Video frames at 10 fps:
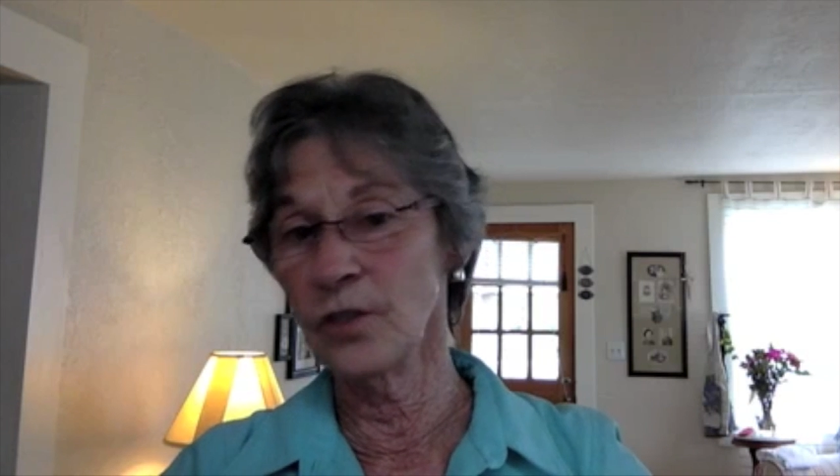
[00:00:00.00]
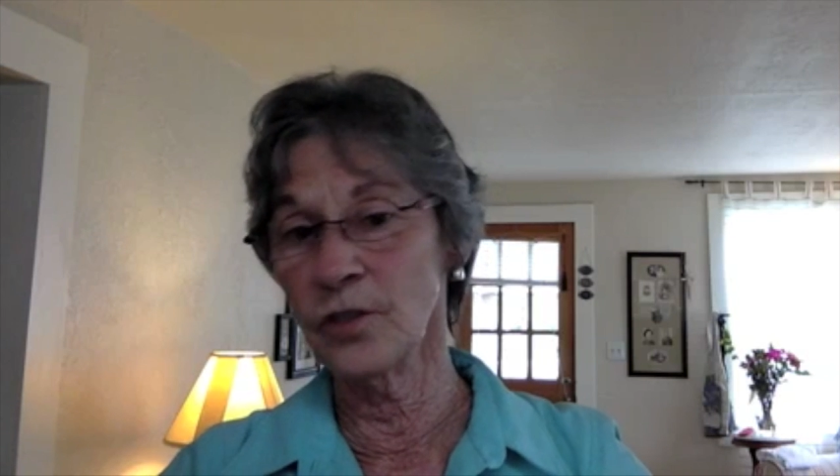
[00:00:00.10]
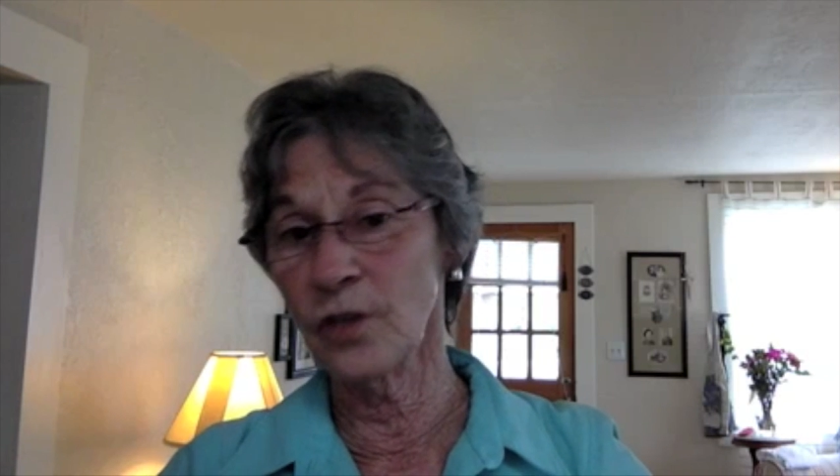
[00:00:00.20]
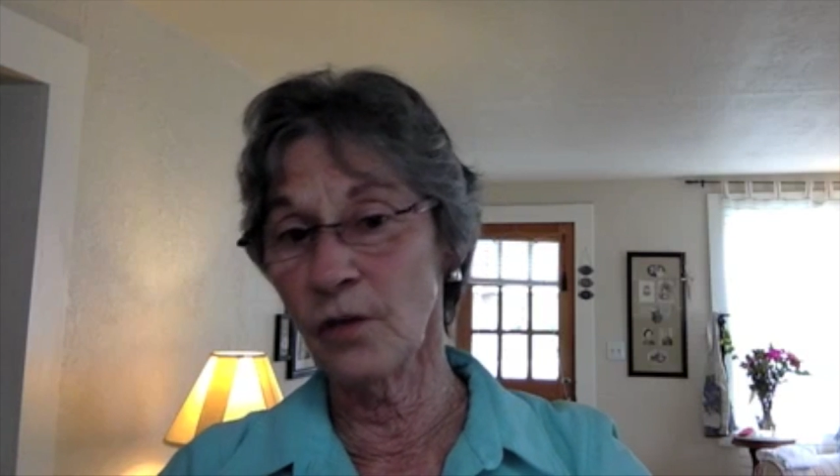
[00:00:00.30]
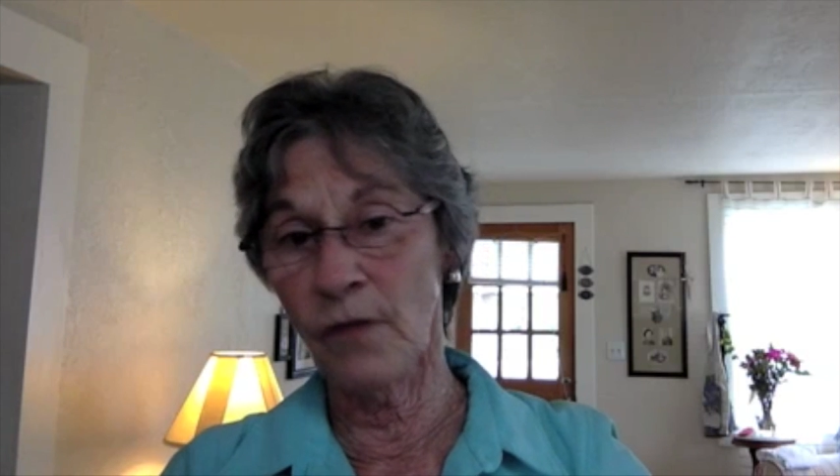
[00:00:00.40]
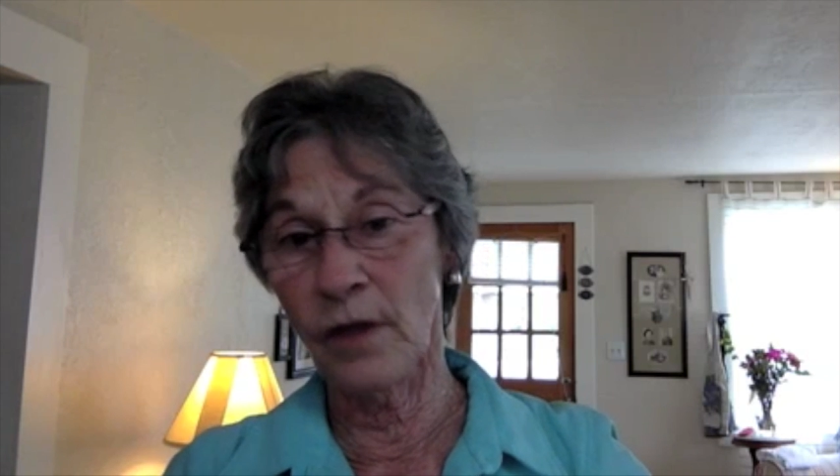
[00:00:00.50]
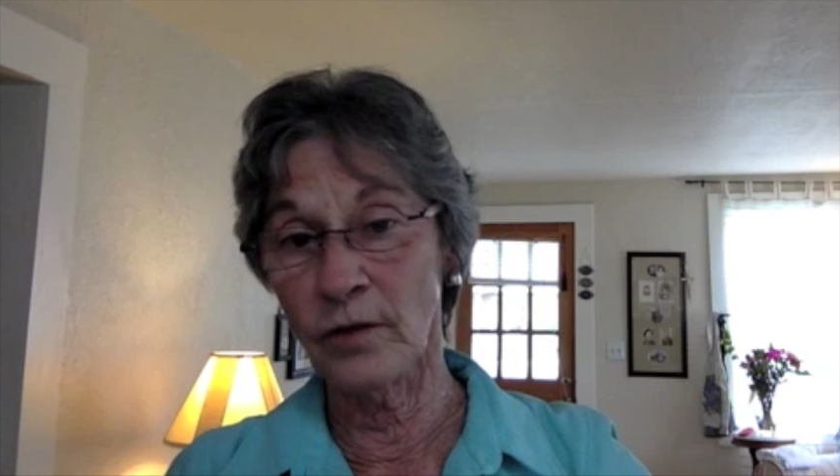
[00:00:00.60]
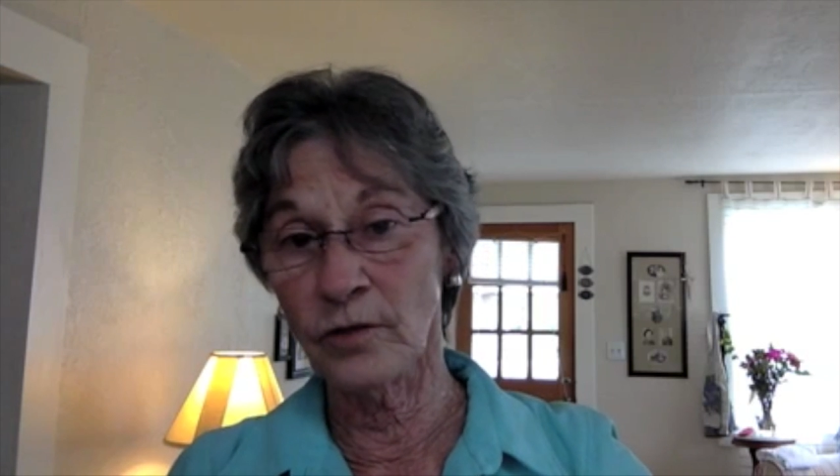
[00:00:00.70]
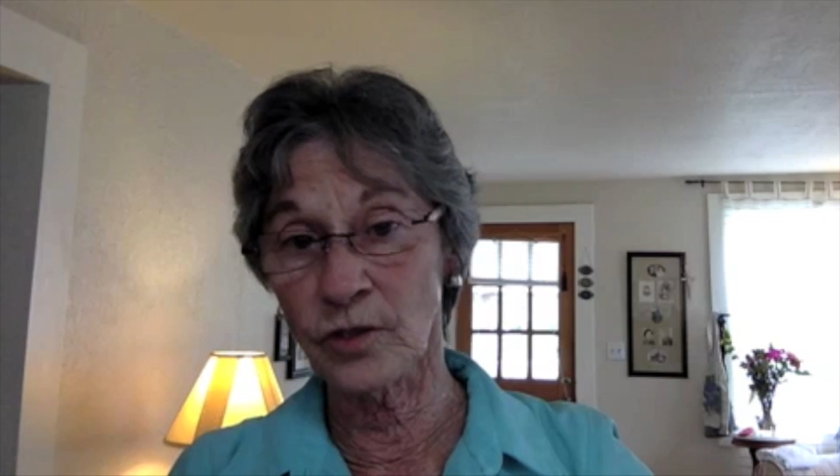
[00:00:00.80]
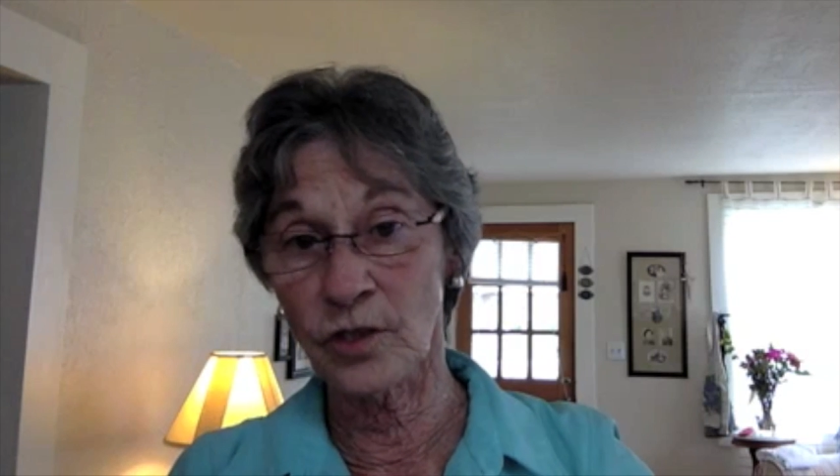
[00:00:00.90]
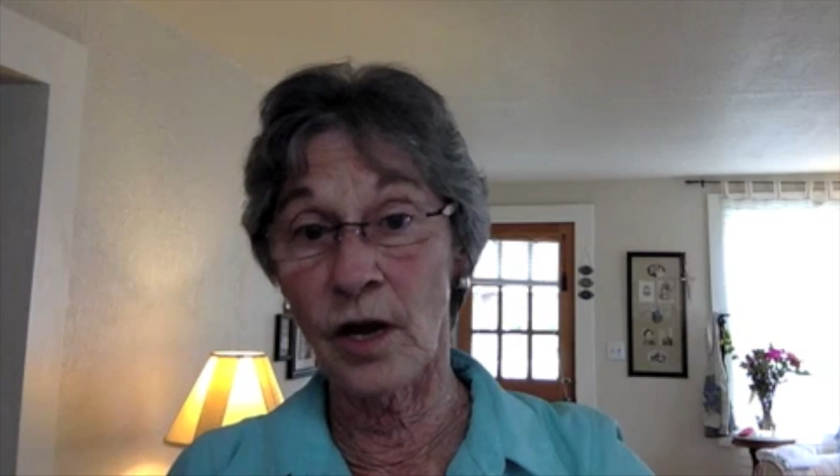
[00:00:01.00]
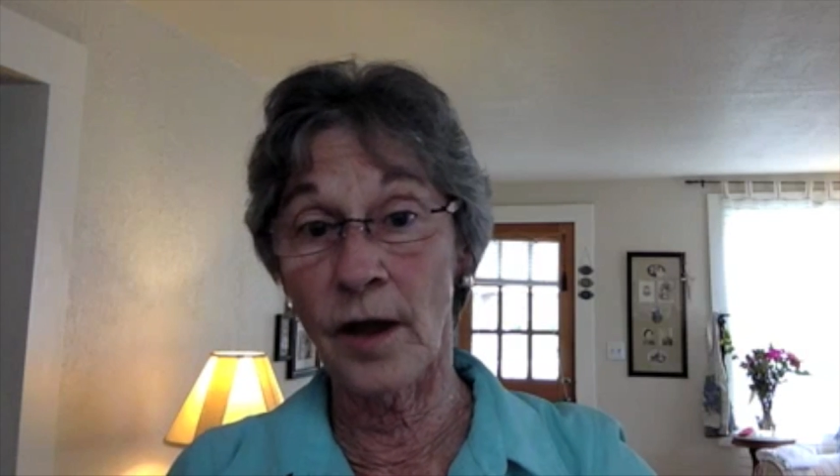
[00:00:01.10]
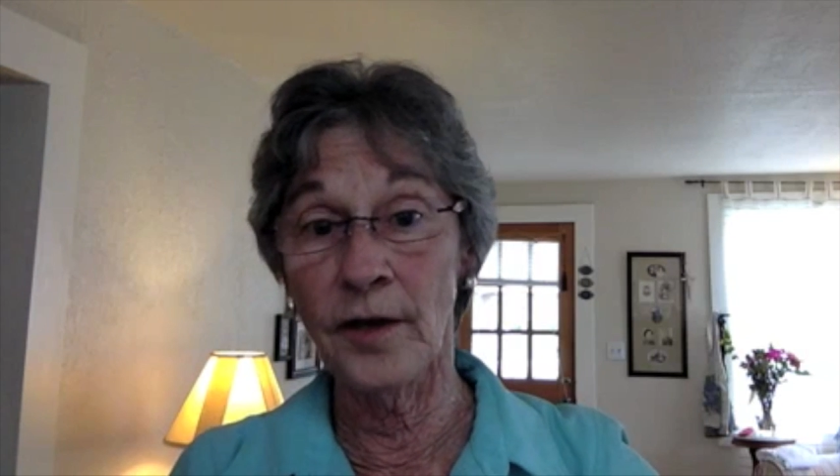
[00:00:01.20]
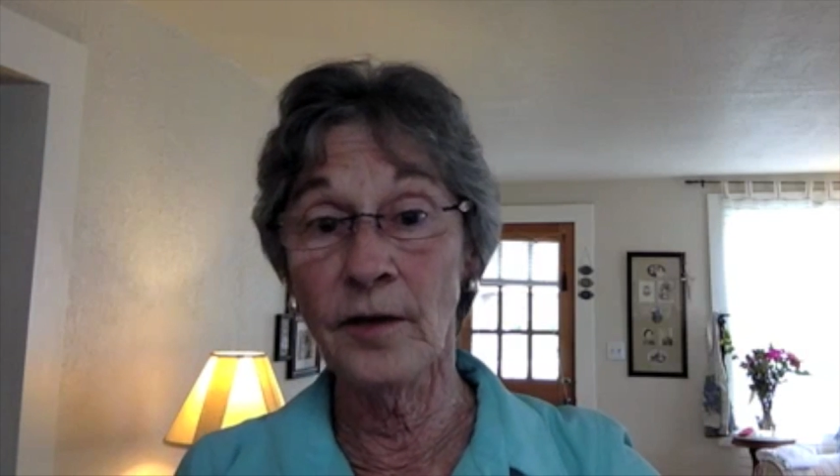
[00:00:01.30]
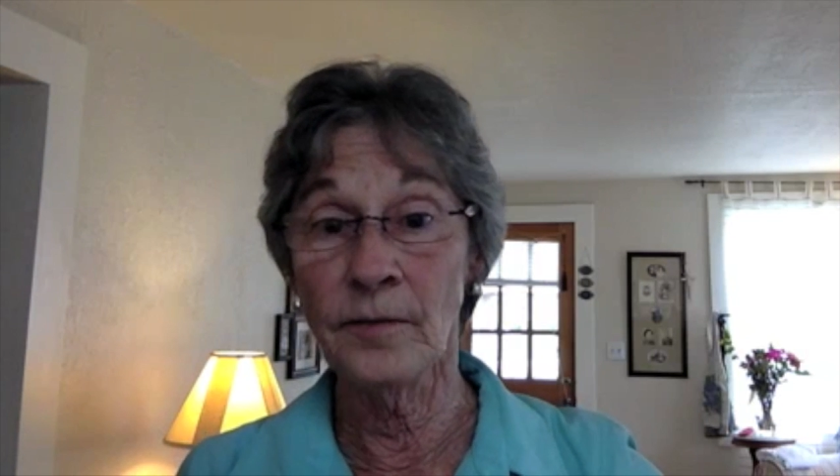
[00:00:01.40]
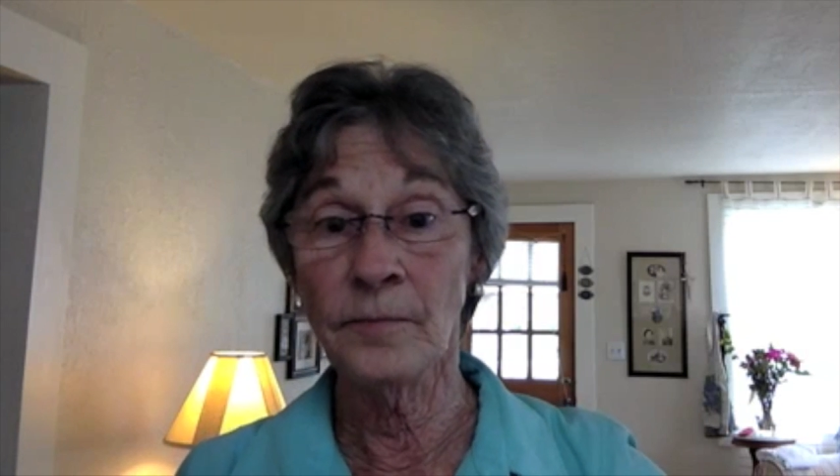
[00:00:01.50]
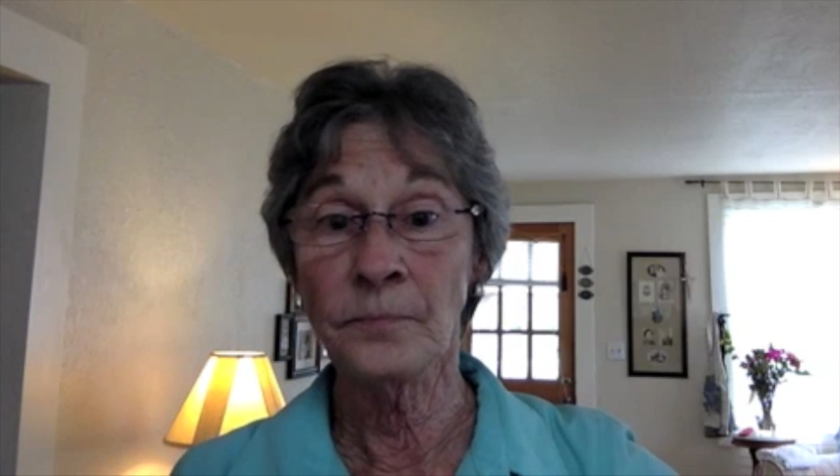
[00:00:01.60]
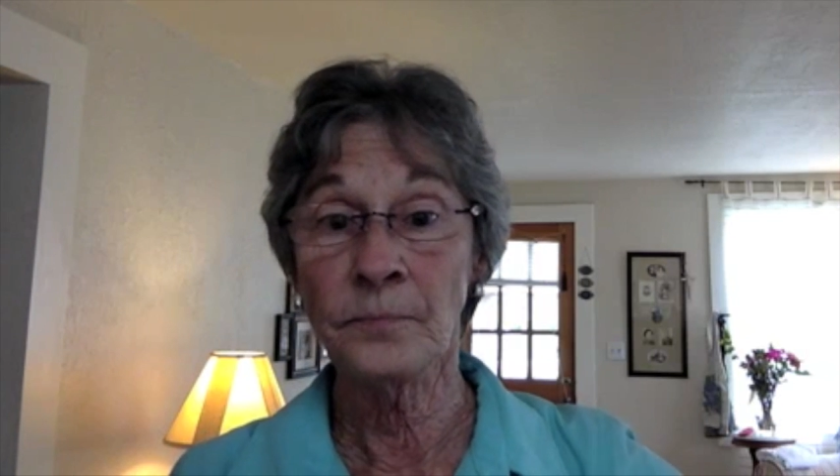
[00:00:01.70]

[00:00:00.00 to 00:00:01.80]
itself outside,